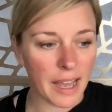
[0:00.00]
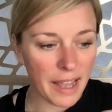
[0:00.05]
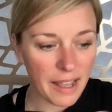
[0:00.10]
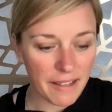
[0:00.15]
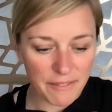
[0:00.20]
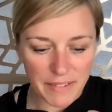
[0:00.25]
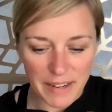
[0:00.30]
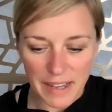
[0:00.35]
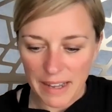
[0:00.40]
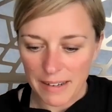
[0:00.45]
I
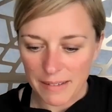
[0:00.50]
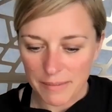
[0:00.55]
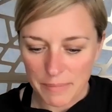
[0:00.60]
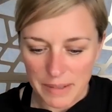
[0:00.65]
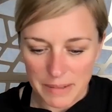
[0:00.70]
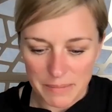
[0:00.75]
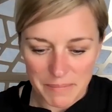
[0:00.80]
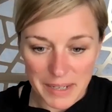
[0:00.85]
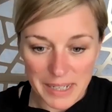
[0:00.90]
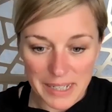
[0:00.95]
have not
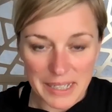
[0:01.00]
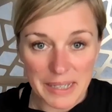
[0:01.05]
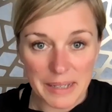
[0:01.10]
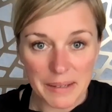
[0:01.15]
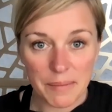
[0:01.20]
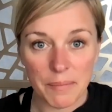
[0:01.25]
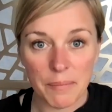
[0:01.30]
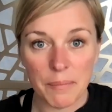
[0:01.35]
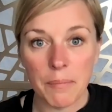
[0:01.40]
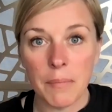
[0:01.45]
been
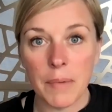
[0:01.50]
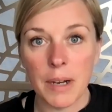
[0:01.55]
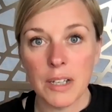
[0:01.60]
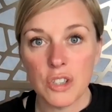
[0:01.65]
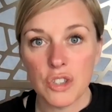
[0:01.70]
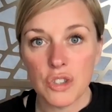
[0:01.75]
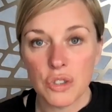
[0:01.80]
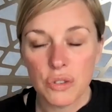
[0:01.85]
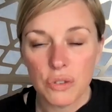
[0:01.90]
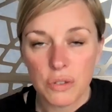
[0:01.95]
making much